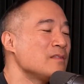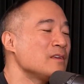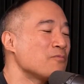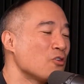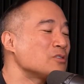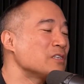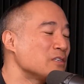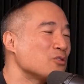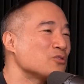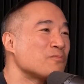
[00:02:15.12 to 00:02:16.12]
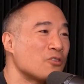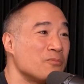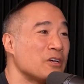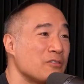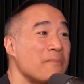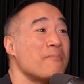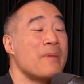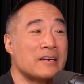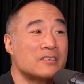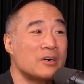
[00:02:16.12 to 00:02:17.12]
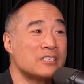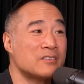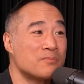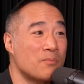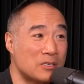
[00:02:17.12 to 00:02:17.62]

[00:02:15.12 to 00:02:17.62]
the protein dose per meal that maximizes